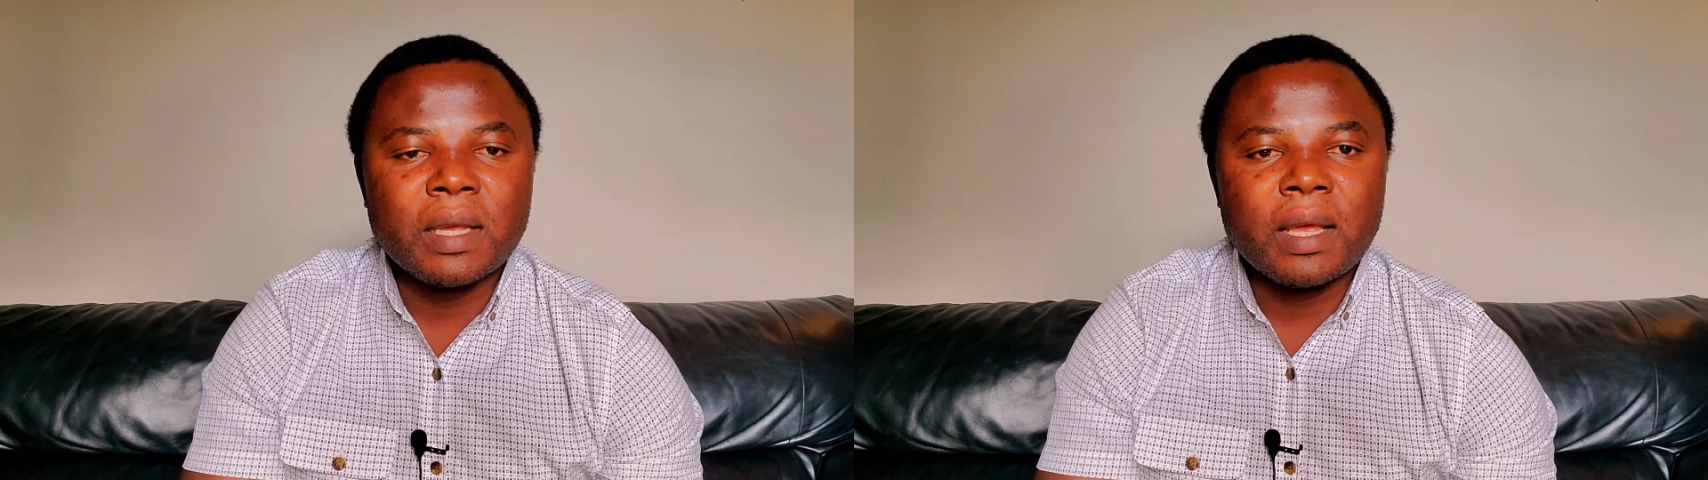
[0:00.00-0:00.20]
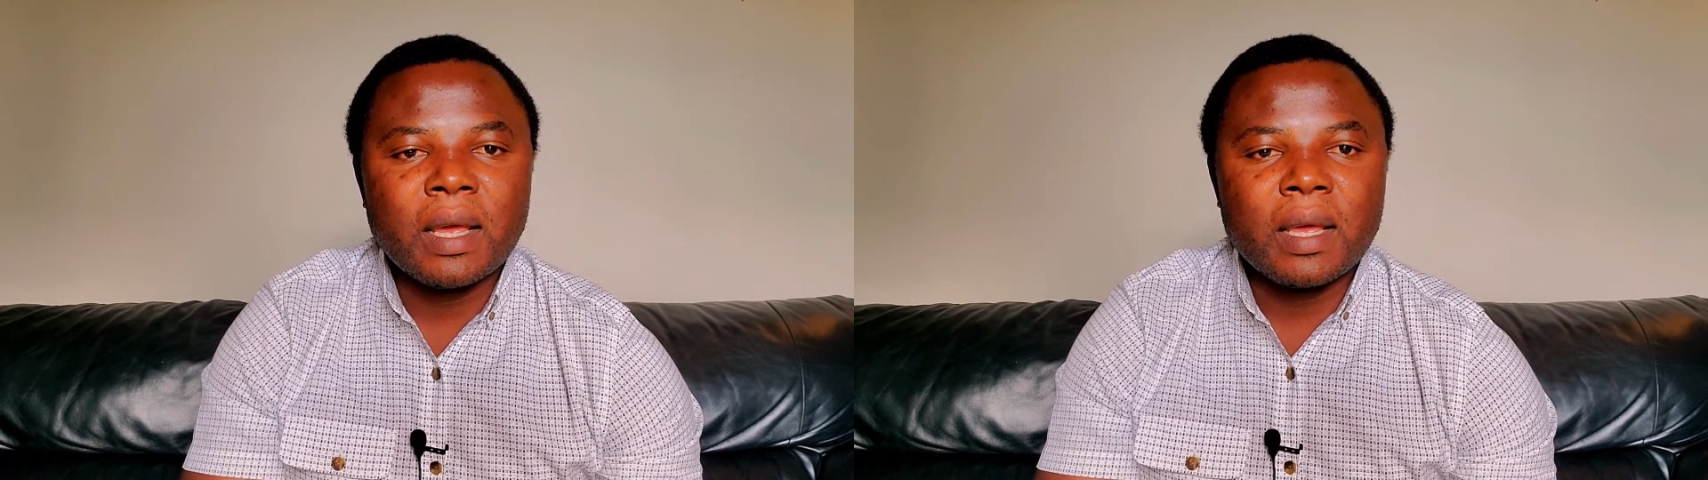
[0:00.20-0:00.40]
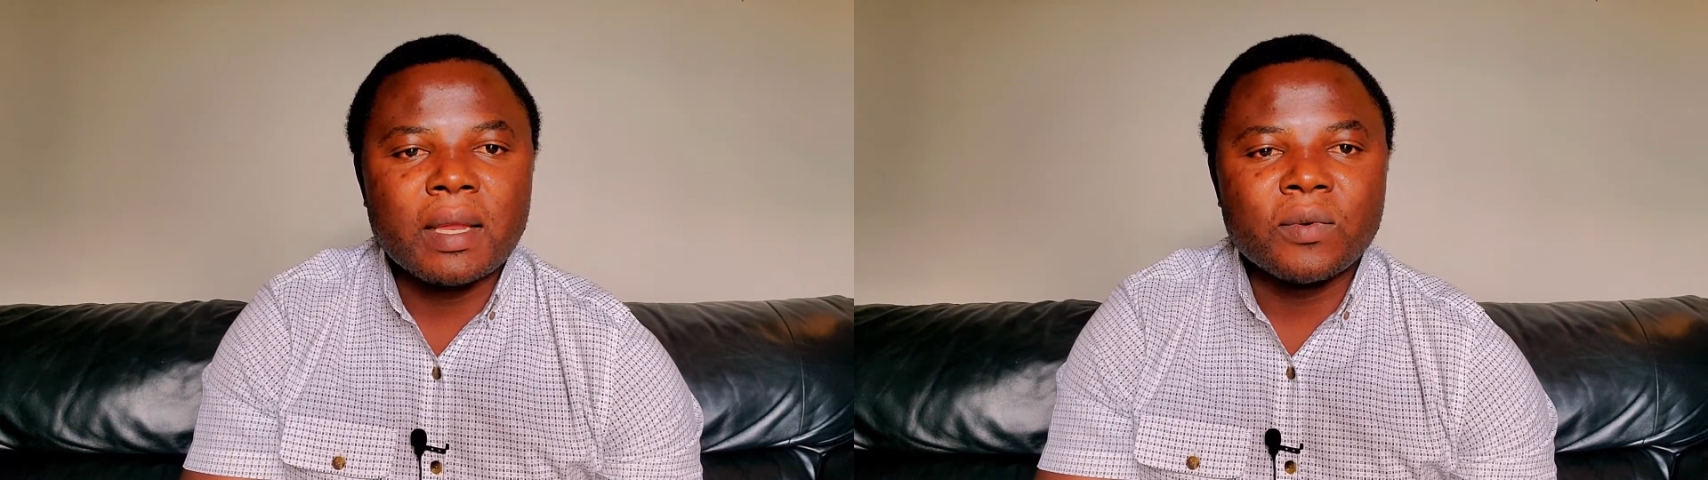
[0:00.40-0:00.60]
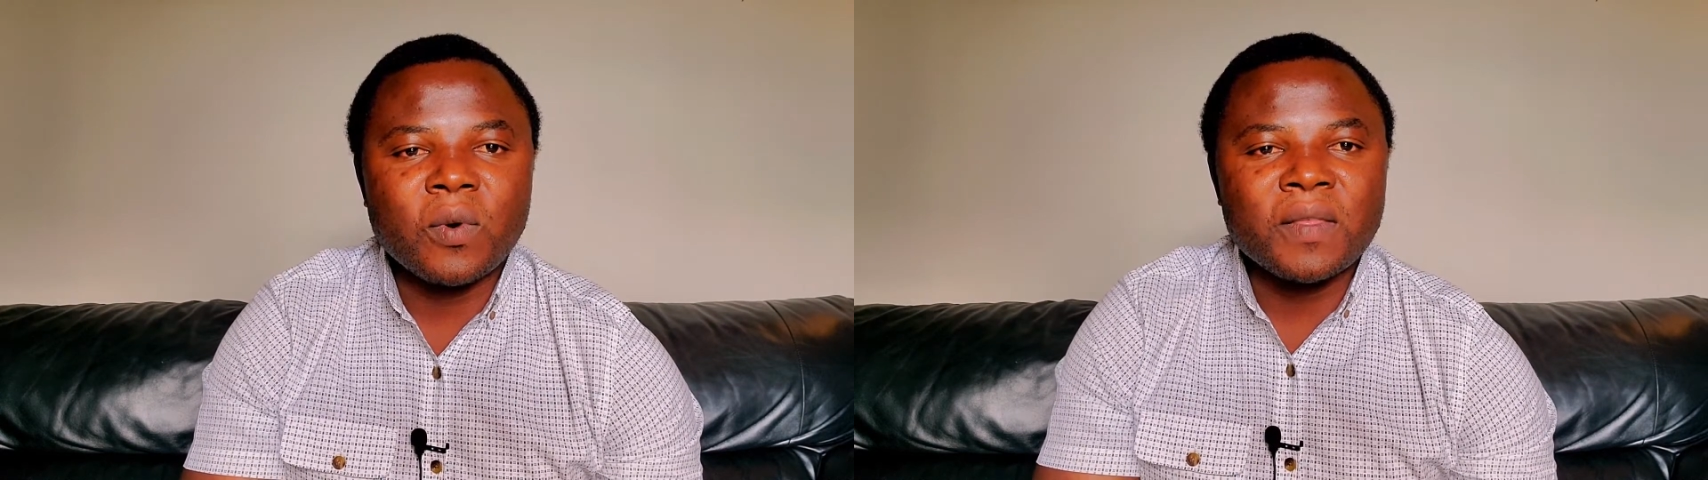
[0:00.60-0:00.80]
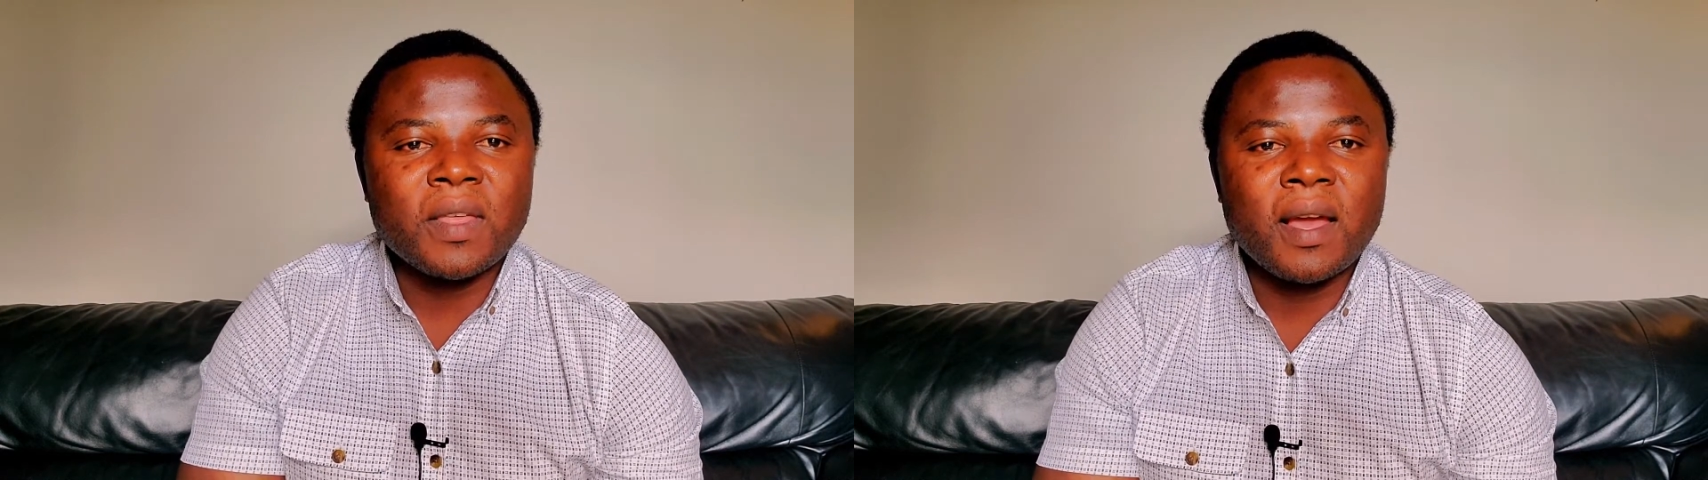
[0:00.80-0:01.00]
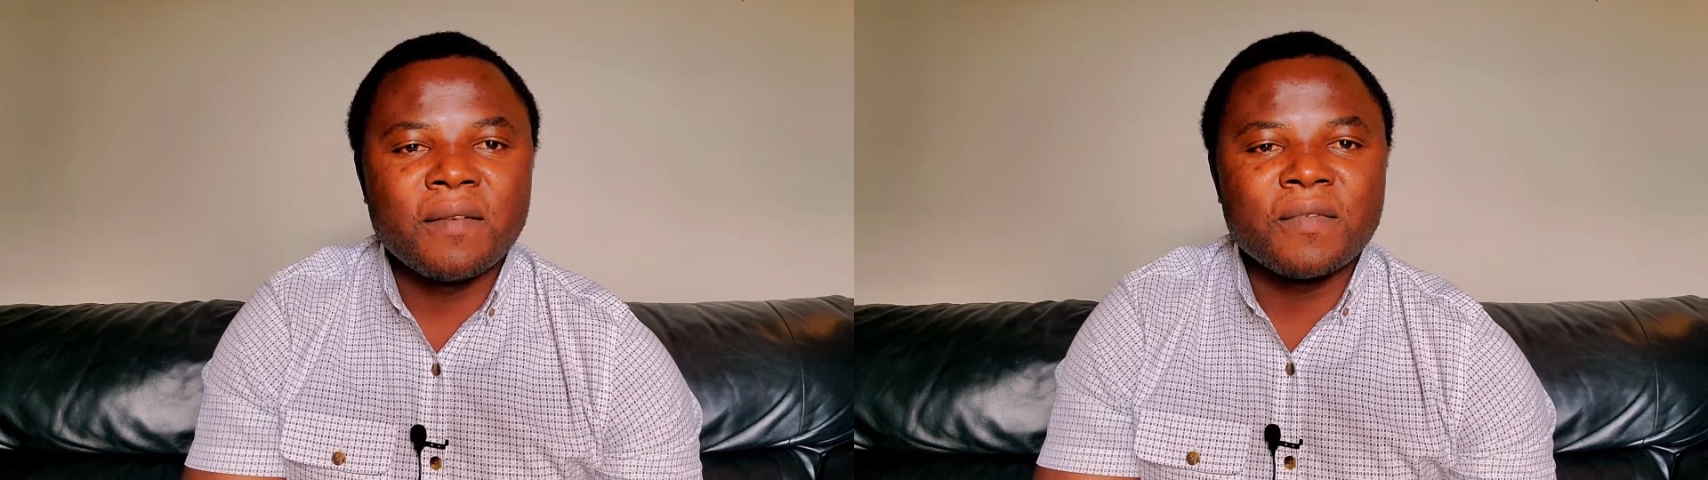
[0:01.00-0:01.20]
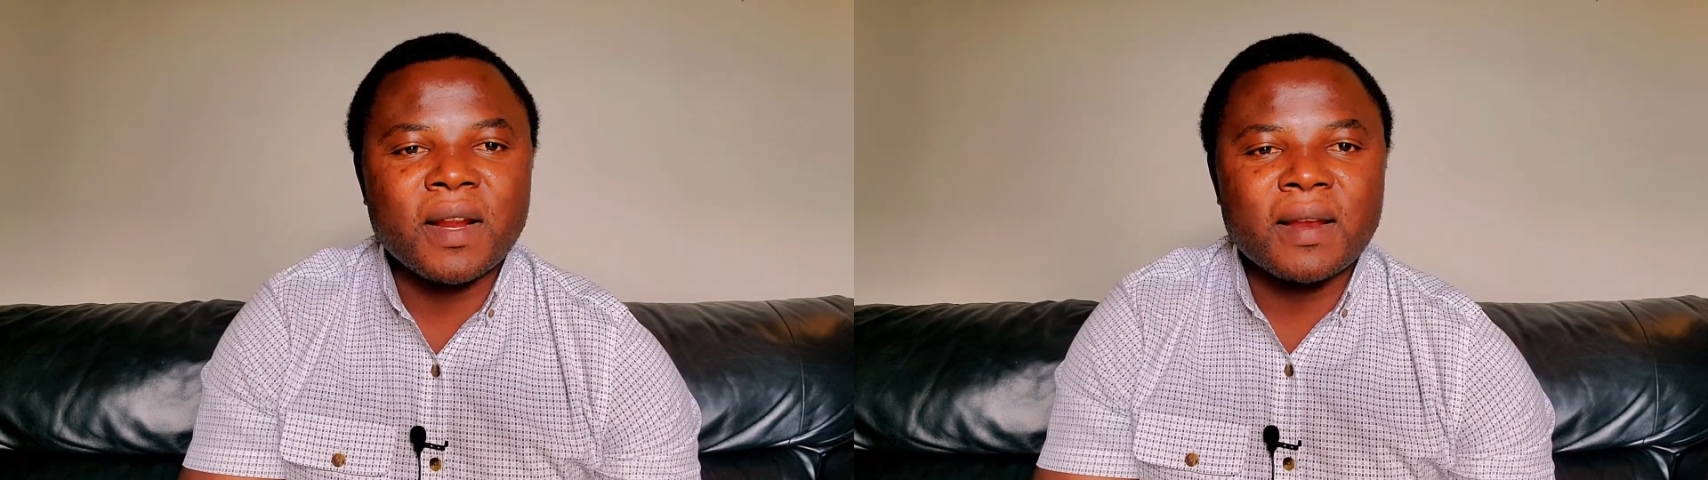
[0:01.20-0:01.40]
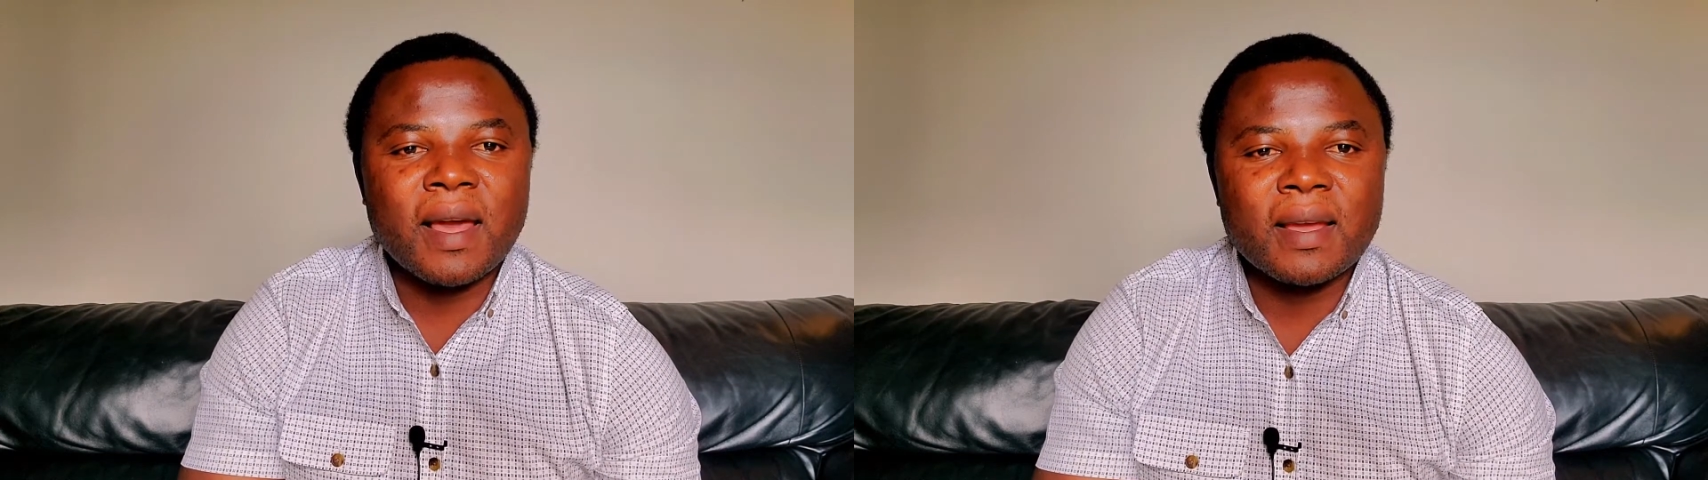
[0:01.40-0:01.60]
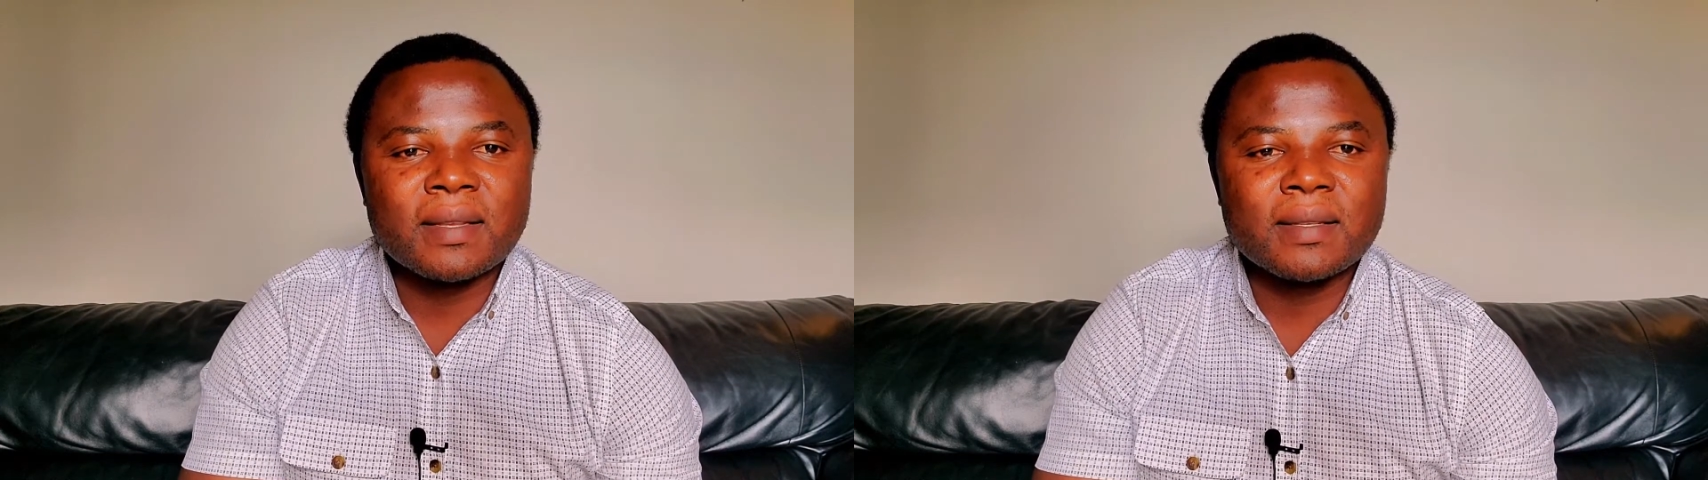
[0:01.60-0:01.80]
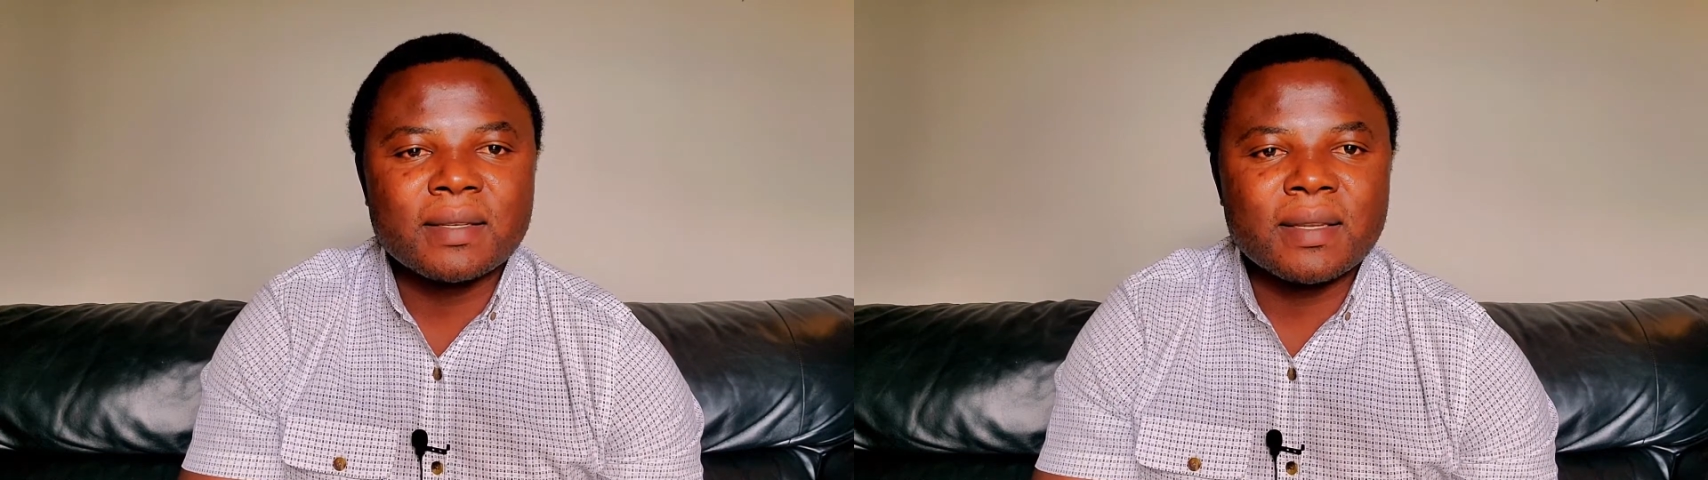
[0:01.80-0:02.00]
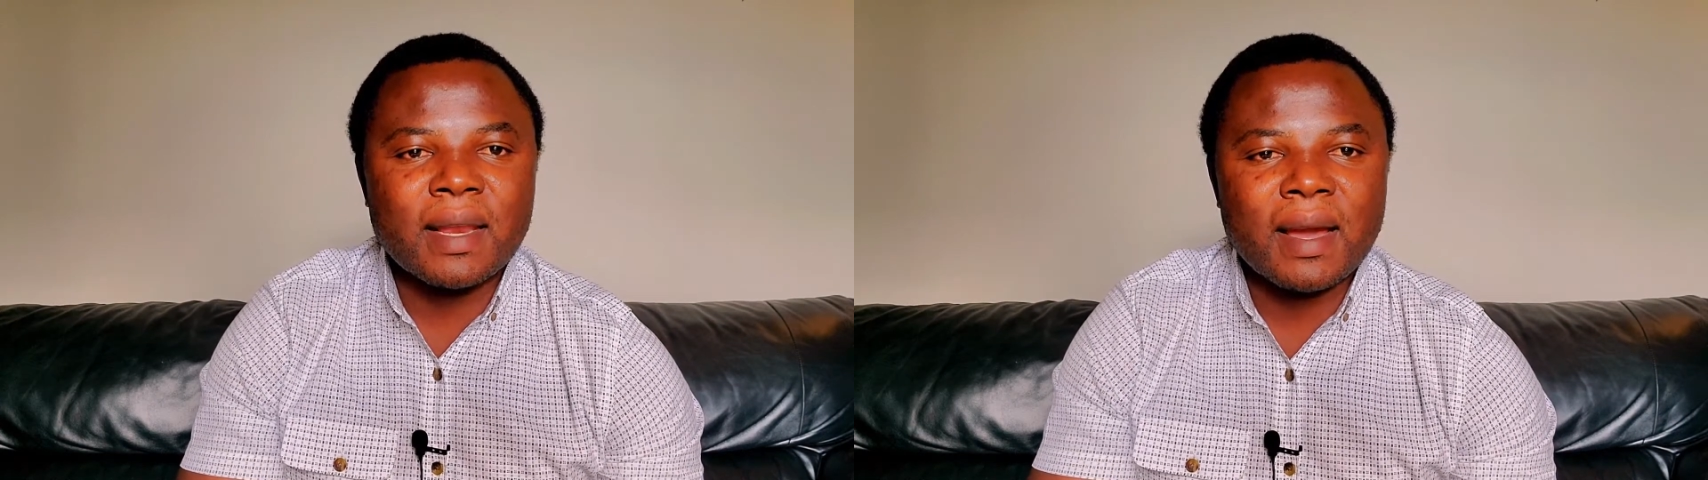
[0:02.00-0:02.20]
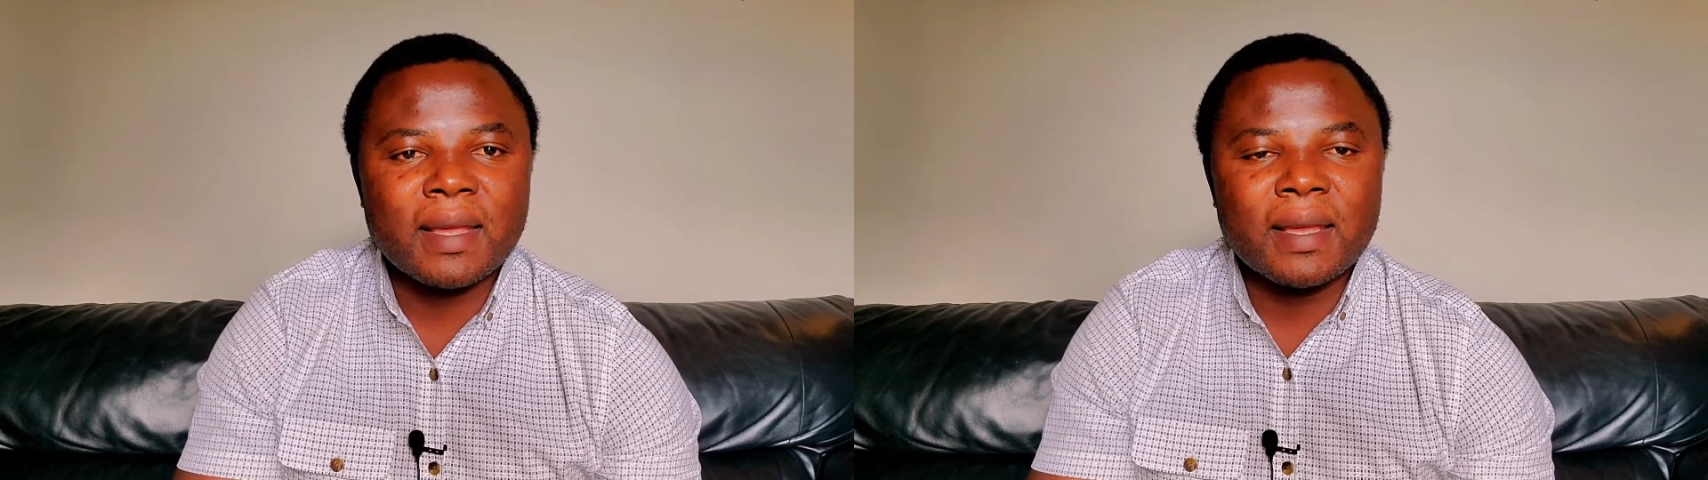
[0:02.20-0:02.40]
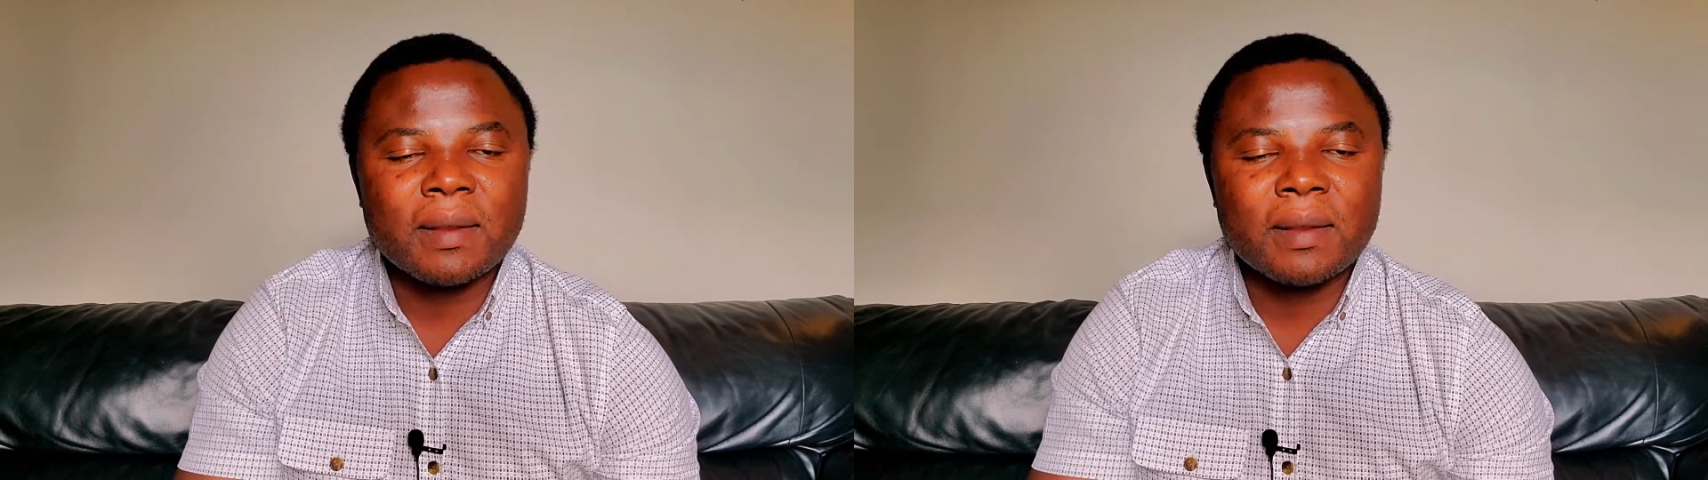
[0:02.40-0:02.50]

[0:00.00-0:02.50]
And one thing I've realized is lacking